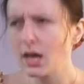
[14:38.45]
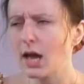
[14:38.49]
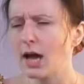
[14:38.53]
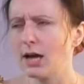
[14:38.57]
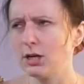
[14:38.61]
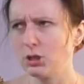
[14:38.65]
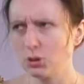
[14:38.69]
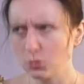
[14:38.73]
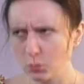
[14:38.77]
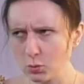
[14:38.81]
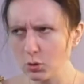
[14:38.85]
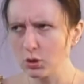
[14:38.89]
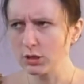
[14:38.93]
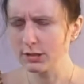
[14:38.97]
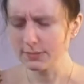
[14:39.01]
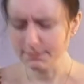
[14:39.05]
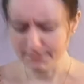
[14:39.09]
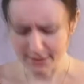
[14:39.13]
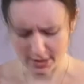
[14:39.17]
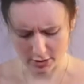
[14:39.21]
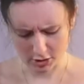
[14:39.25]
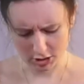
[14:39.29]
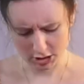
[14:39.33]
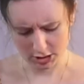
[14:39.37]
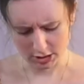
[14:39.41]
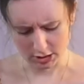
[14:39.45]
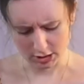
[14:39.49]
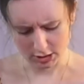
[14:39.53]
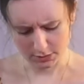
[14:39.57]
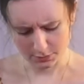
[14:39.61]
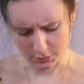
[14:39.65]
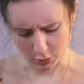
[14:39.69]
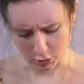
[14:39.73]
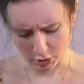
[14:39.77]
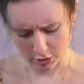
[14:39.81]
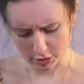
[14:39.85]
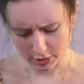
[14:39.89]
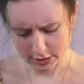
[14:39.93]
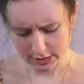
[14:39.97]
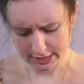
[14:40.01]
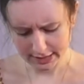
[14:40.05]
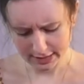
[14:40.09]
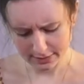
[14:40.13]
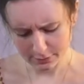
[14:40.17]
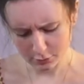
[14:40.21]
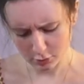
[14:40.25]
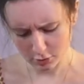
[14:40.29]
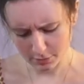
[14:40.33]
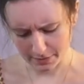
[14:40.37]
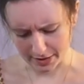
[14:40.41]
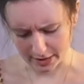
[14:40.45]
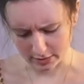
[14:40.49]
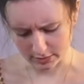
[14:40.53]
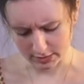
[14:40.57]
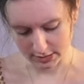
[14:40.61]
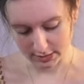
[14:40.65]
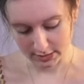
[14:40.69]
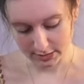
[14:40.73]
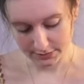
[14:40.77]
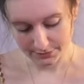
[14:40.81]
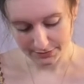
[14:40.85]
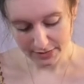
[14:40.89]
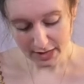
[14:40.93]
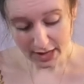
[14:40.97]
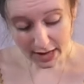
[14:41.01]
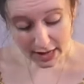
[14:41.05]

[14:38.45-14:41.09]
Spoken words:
I shall walk to Meryton tomorrow to hear more about it,